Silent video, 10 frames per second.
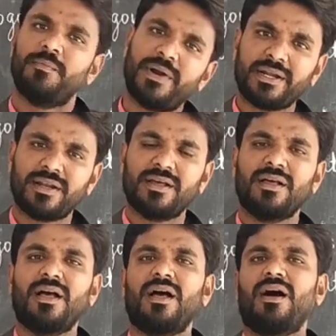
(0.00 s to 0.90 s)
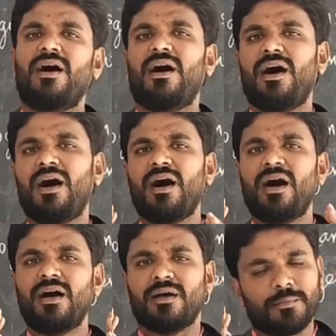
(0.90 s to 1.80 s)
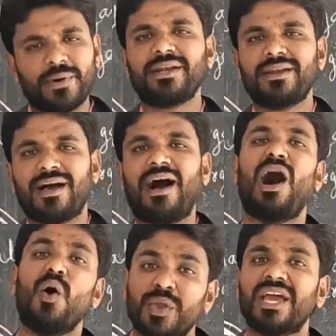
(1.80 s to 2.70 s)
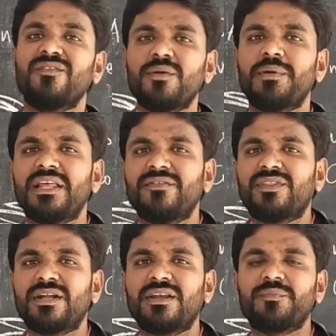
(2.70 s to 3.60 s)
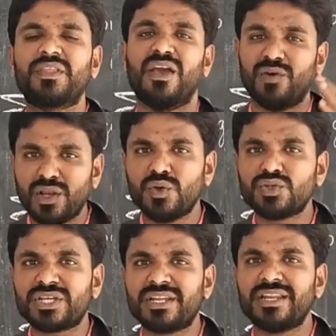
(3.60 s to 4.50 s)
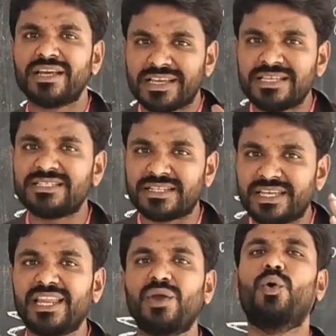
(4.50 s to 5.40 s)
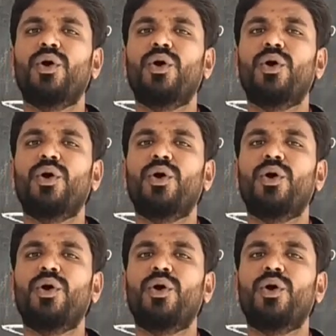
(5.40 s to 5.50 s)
But how can we believe that evolution is really